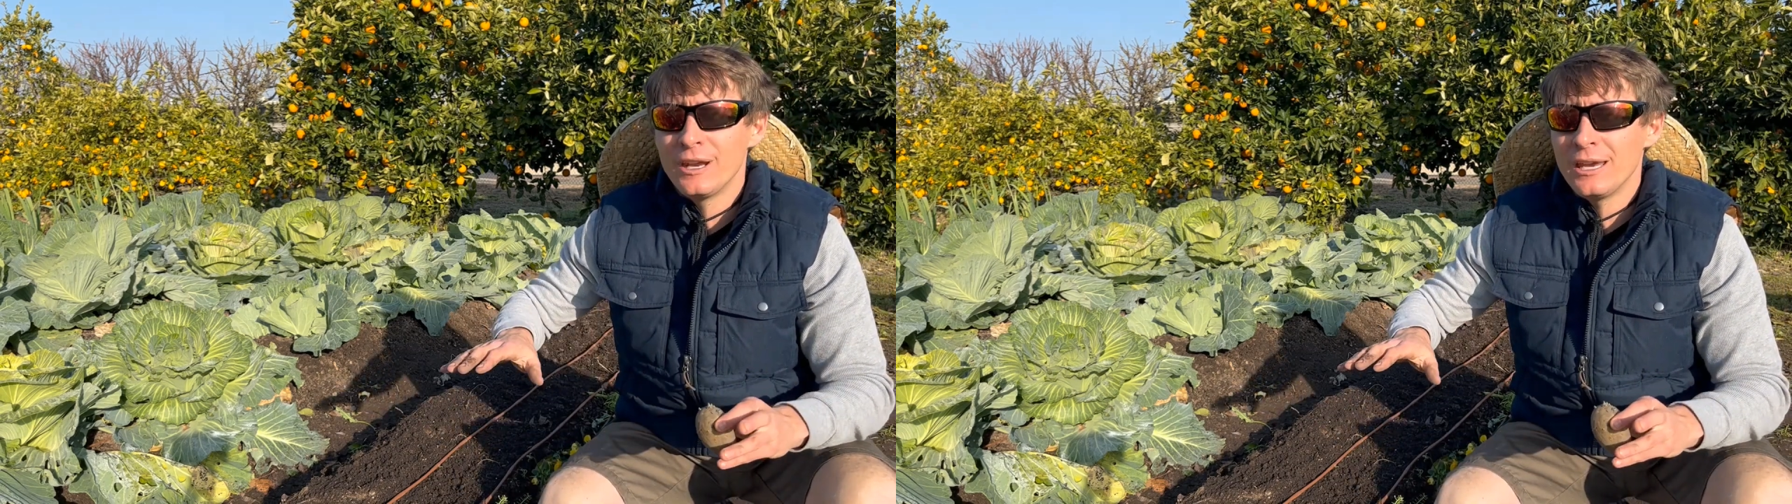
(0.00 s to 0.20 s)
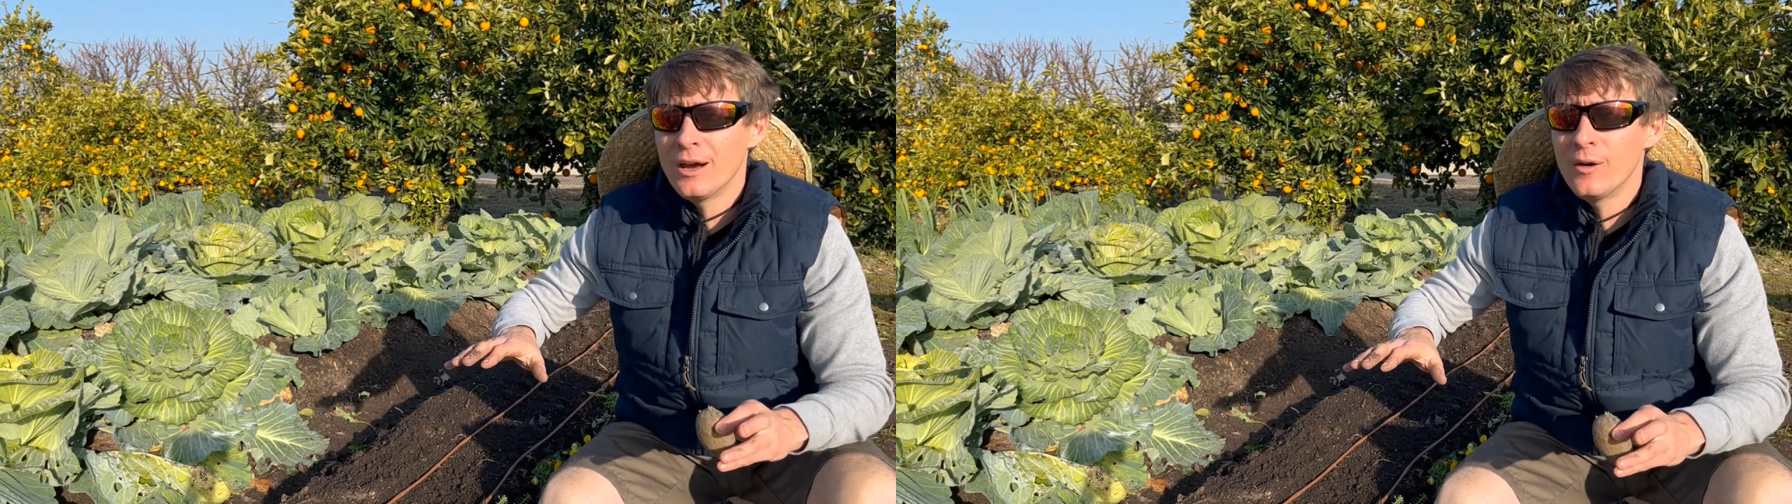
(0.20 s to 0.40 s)

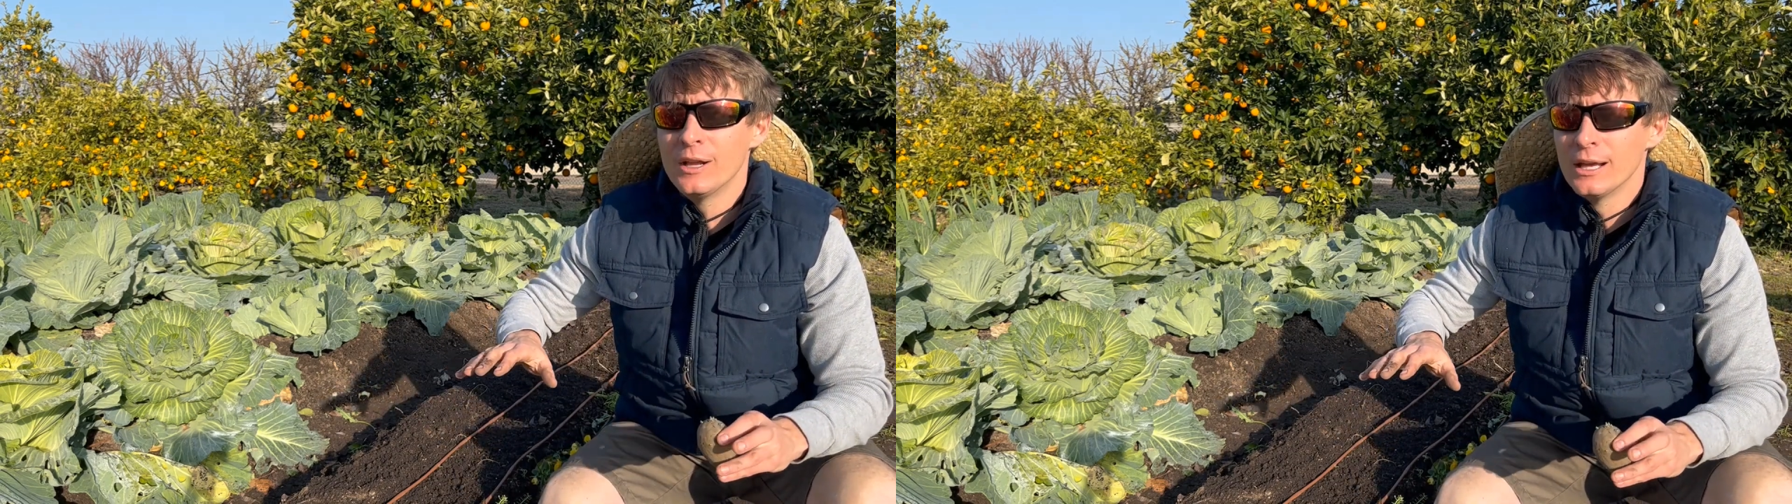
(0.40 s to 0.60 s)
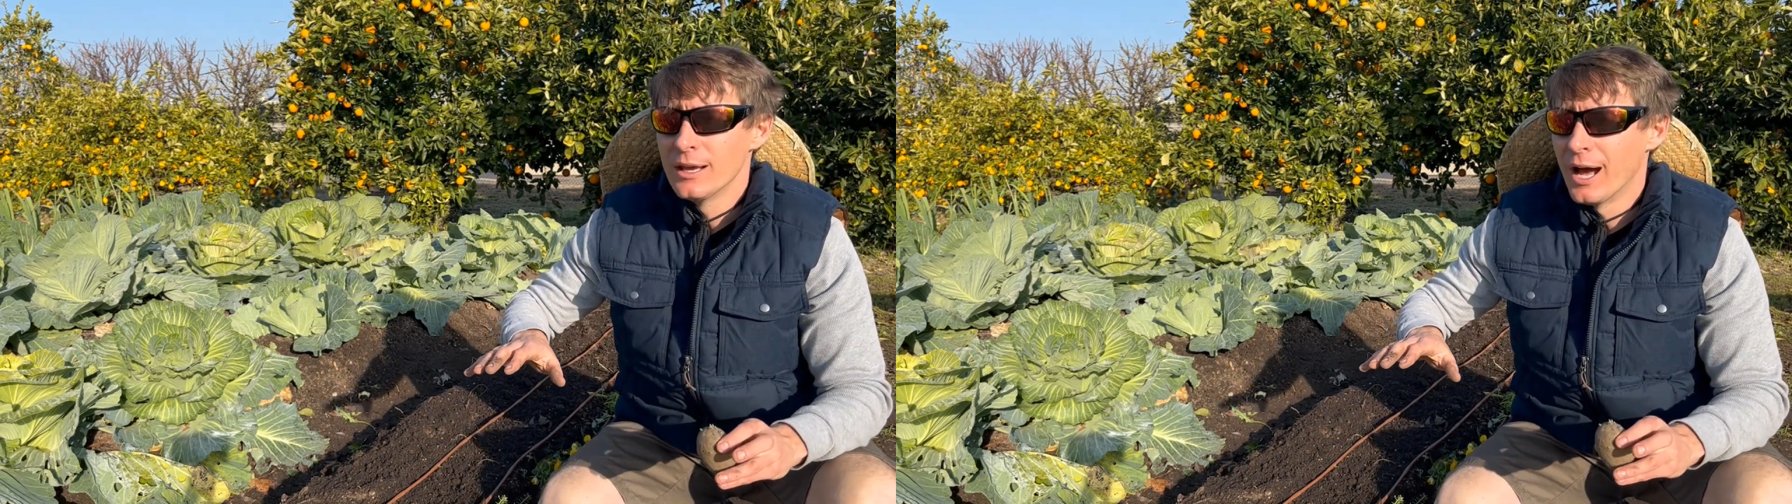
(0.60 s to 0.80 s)
video
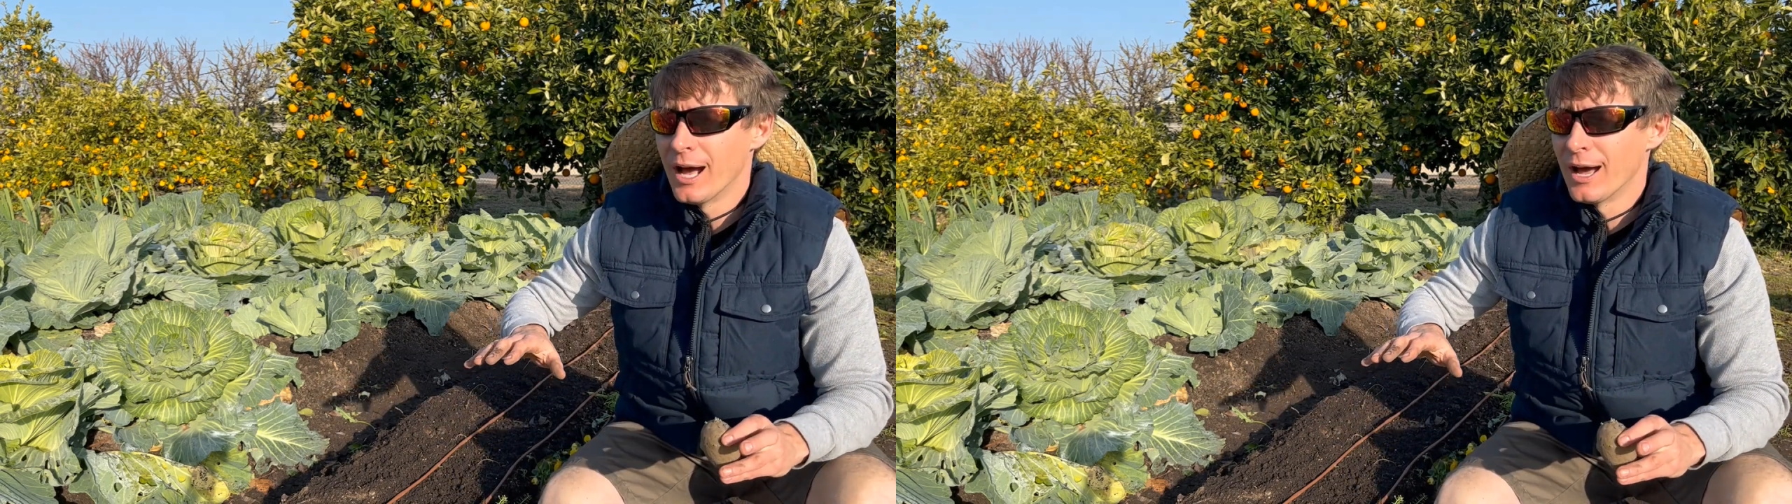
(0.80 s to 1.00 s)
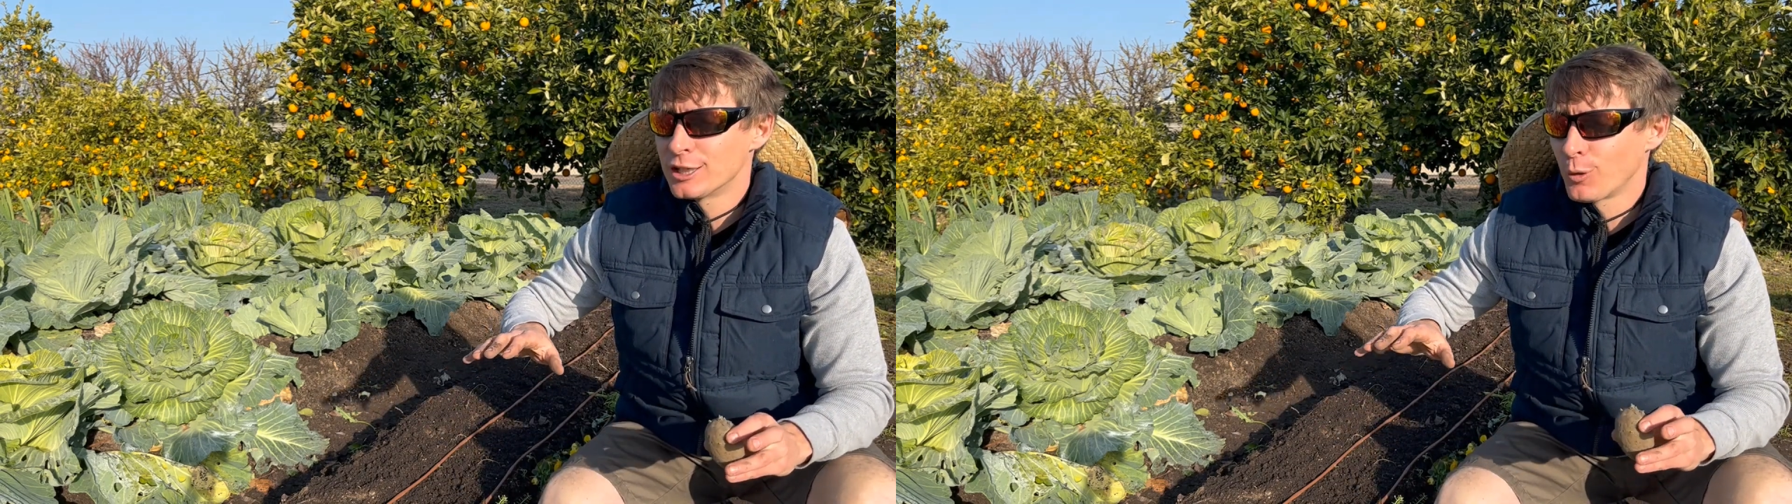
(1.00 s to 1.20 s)

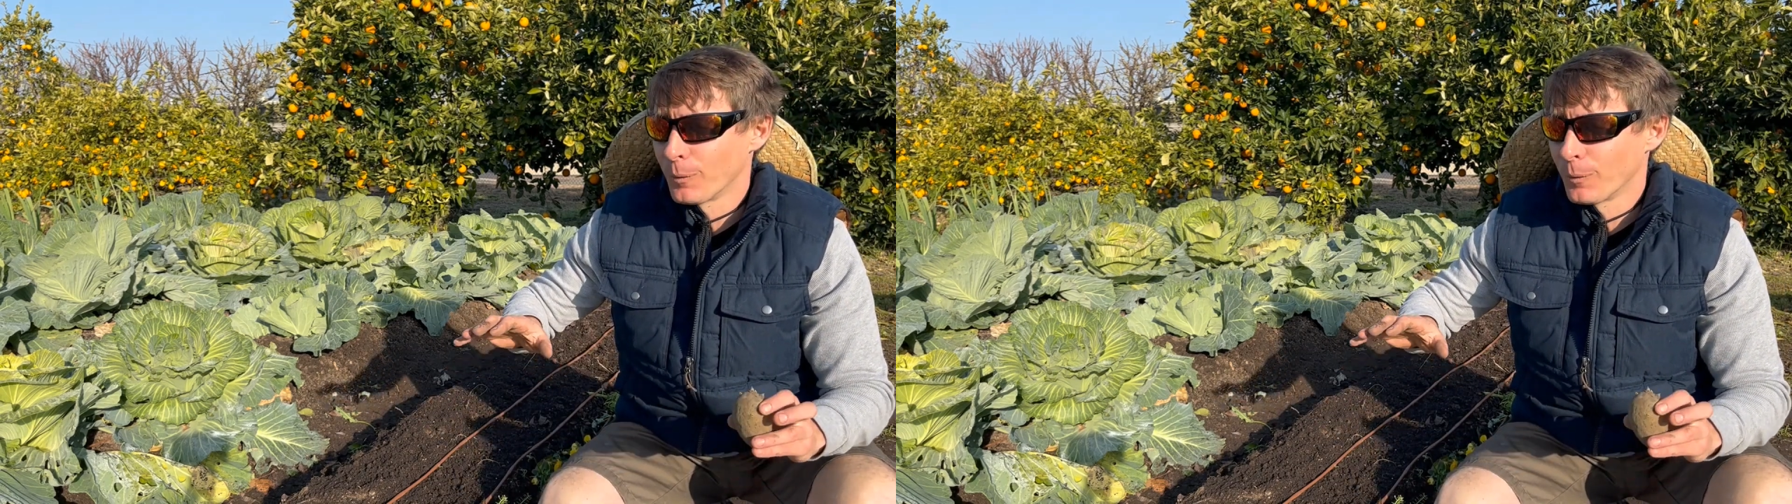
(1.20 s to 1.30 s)
to